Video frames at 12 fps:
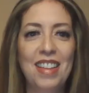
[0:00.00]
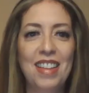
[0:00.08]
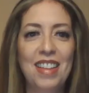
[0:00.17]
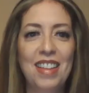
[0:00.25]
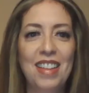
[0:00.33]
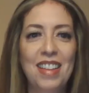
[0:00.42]

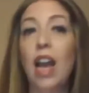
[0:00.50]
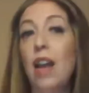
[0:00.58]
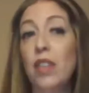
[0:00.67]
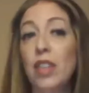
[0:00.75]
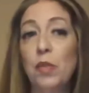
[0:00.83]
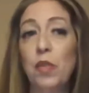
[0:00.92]
I don't
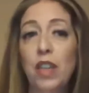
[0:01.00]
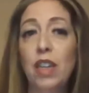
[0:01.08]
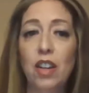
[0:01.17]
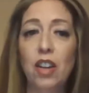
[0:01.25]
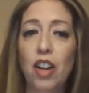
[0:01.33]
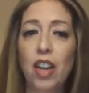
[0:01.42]
have Xfinity
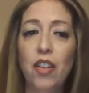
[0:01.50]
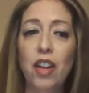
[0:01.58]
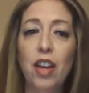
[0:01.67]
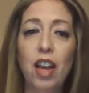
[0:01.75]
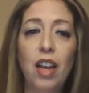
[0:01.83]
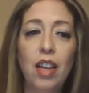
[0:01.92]
in our
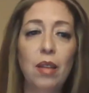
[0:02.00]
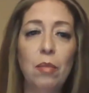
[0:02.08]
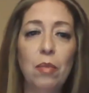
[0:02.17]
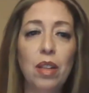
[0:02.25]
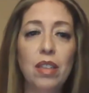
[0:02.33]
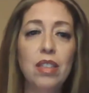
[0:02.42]
area. I
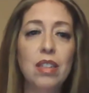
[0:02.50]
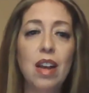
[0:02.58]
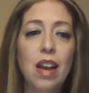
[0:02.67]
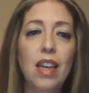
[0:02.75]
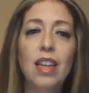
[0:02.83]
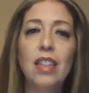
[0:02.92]
am
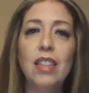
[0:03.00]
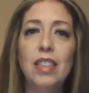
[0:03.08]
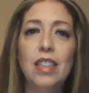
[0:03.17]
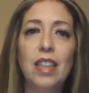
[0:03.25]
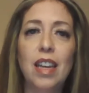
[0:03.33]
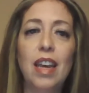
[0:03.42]
dying
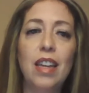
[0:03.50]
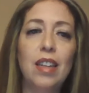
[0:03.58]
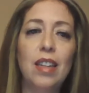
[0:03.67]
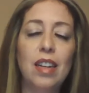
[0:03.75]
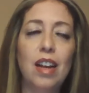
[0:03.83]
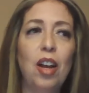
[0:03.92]
to get
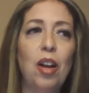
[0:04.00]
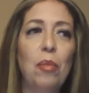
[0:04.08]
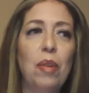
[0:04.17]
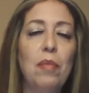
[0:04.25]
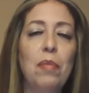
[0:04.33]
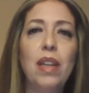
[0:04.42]
it.
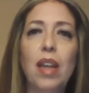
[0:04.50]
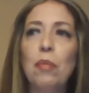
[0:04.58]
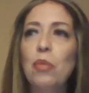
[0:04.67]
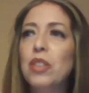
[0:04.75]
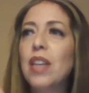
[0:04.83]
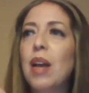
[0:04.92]
I'd be like,
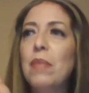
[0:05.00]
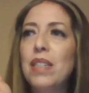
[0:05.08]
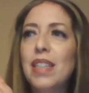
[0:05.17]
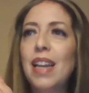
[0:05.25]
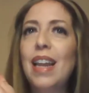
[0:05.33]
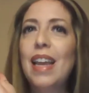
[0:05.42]
Búscame
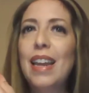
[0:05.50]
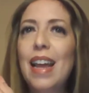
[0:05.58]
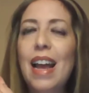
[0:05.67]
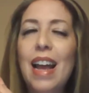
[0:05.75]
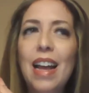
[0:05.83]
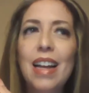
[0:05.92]

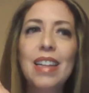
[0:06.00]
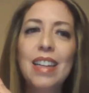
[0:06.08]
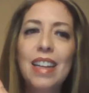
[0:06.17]
Selena.